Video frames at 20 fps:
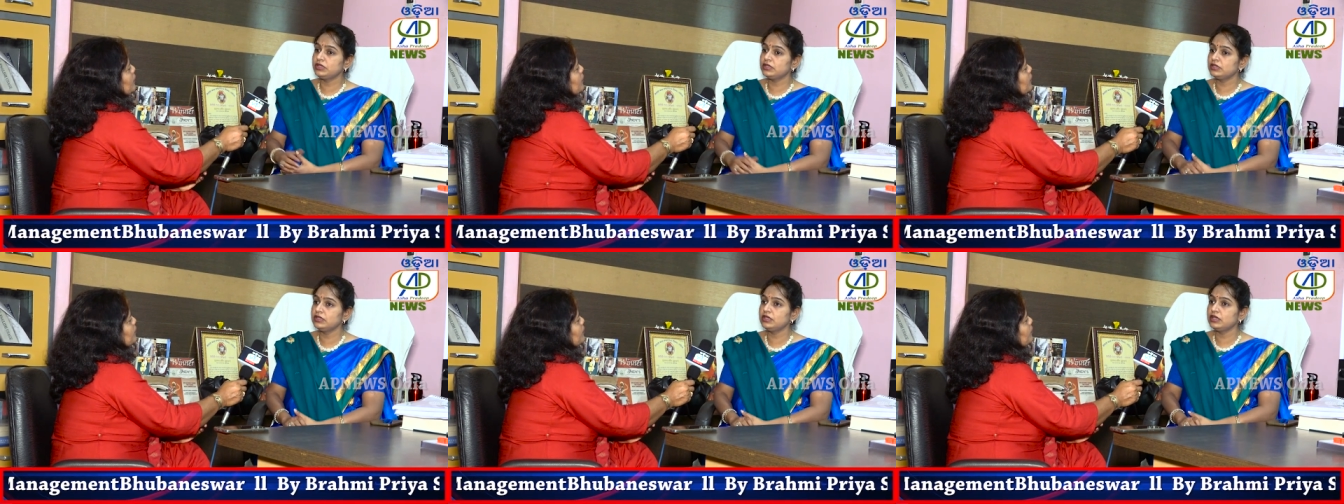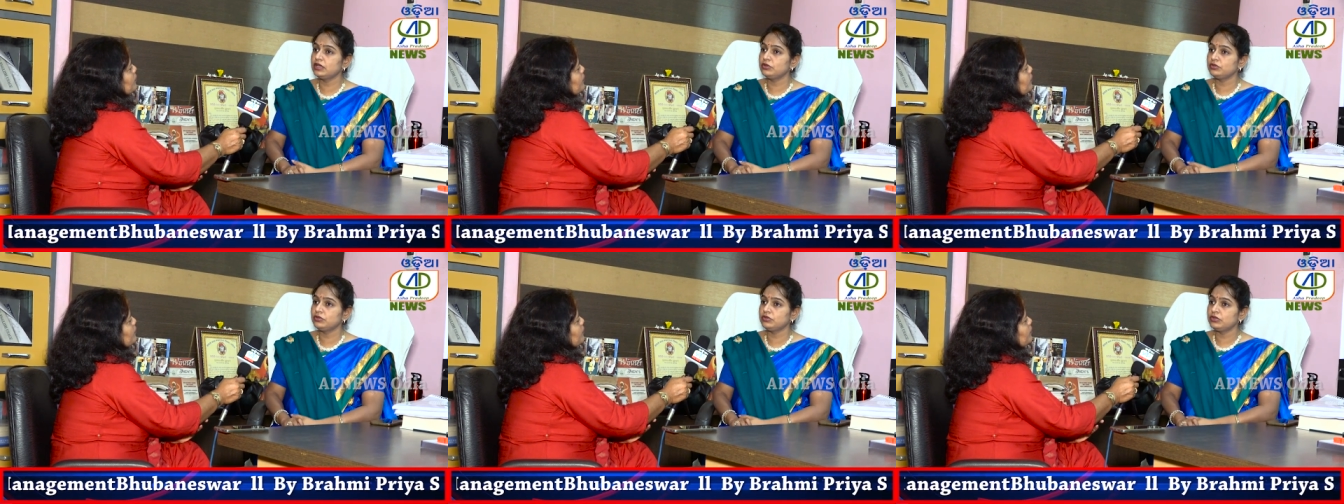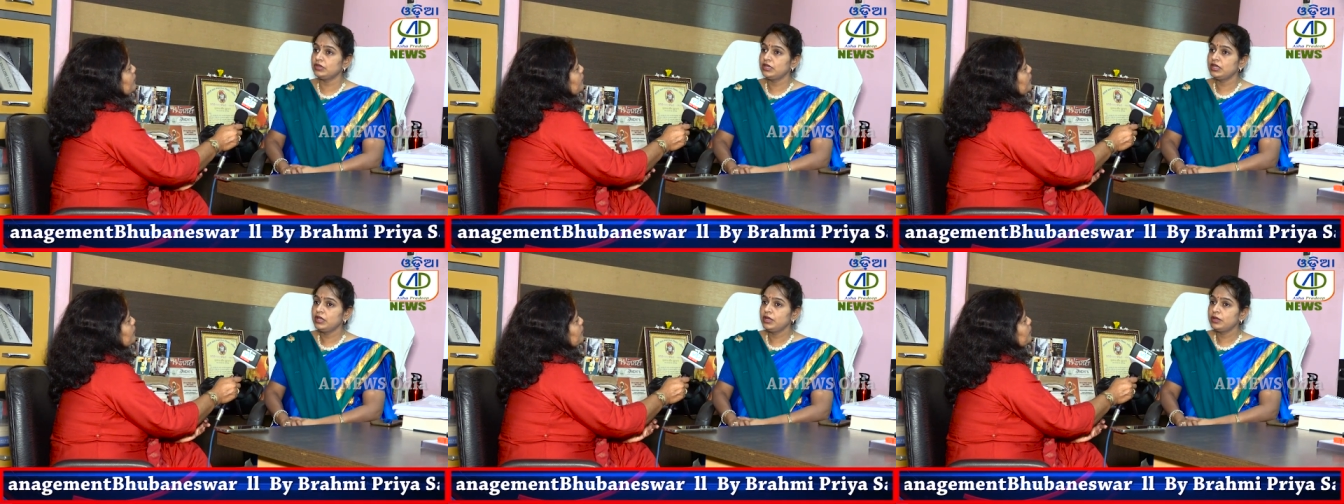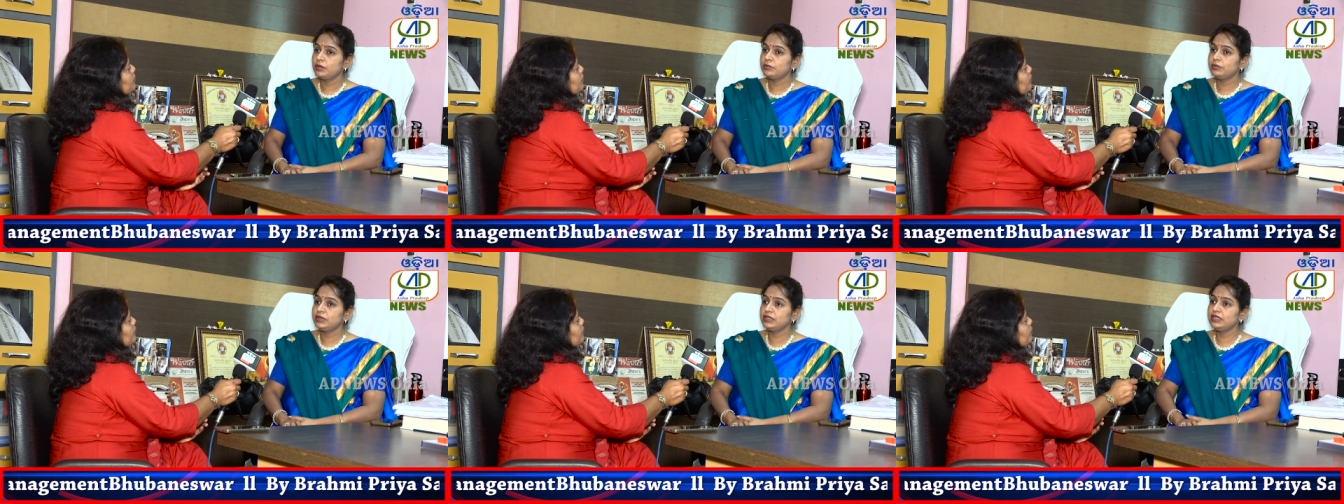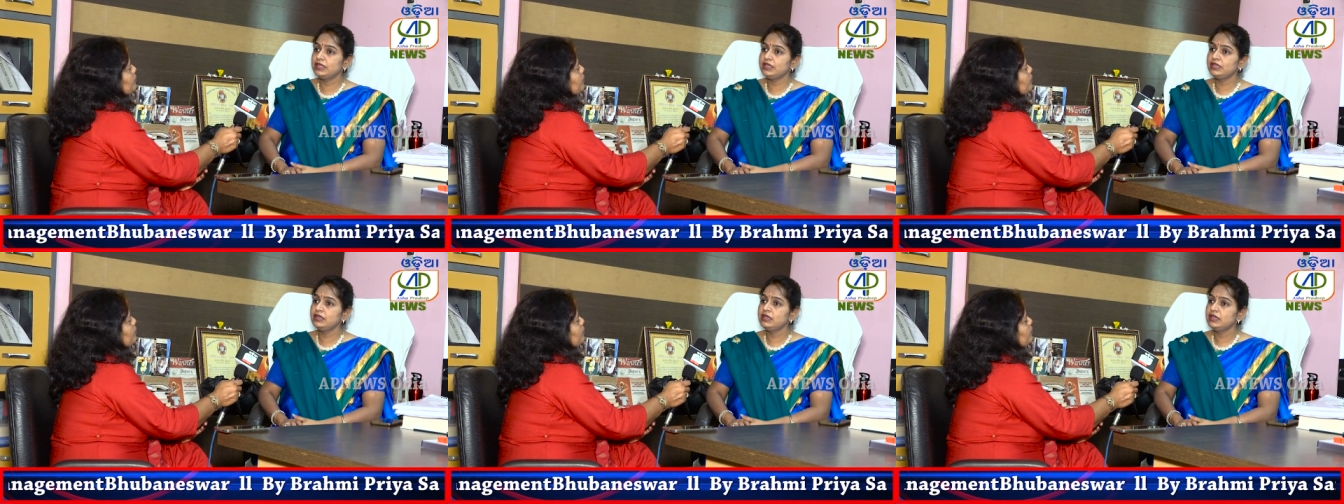turn out,
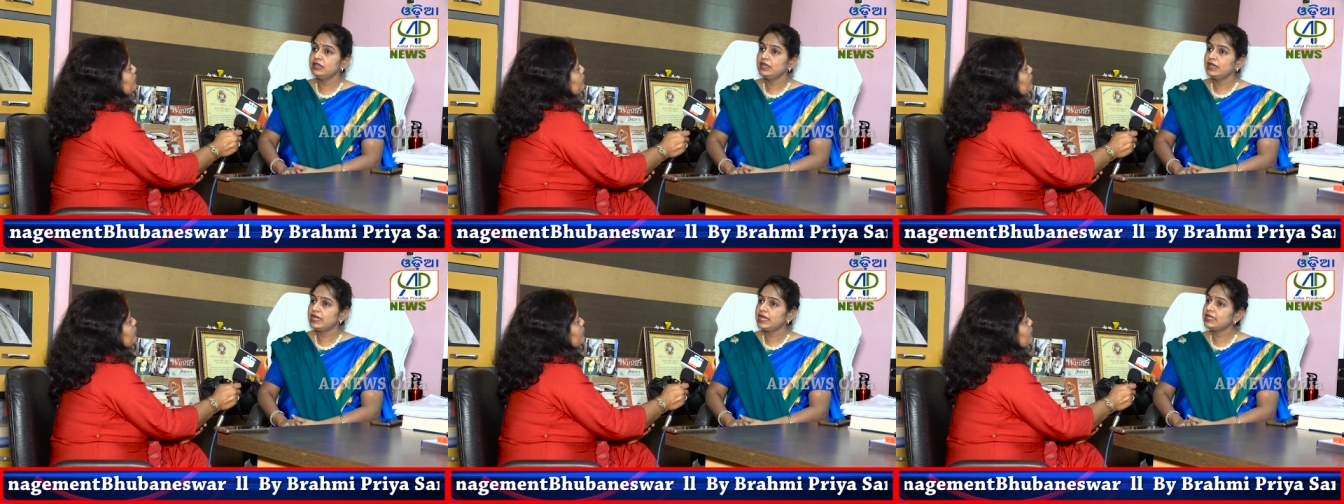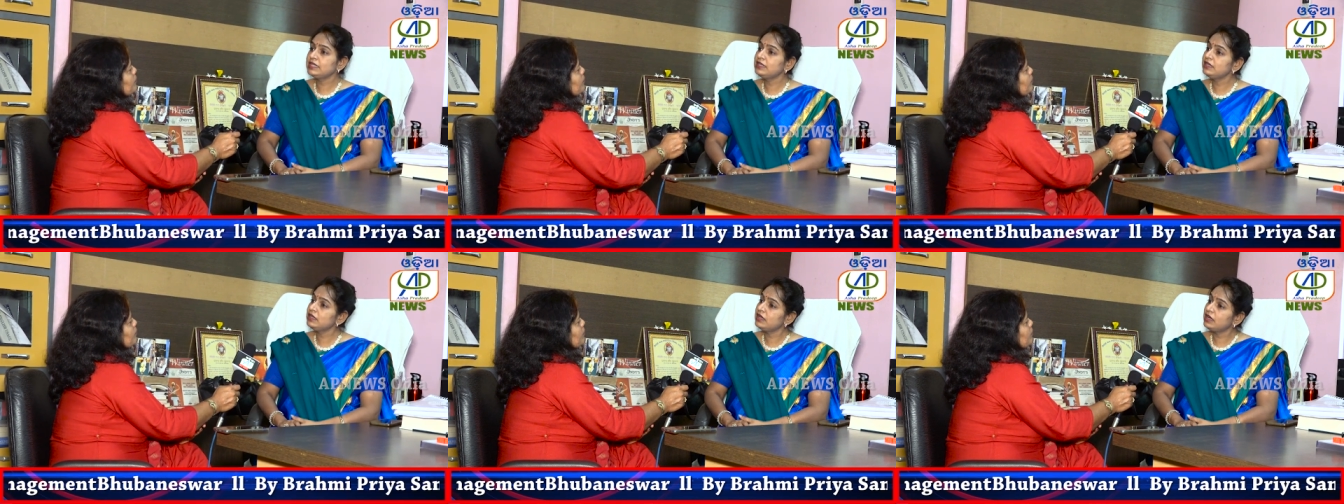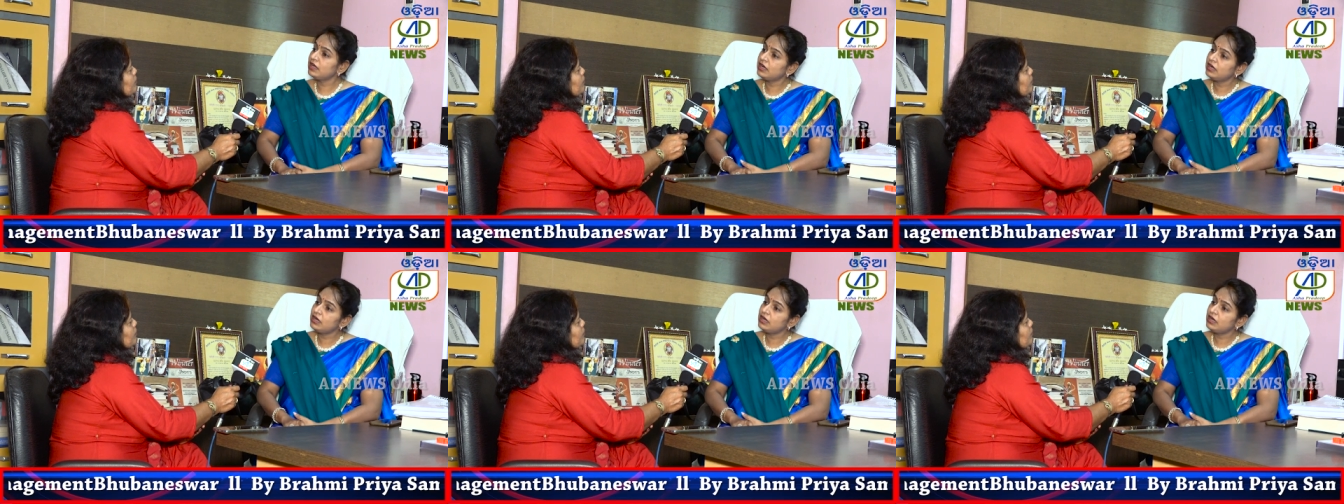but then I think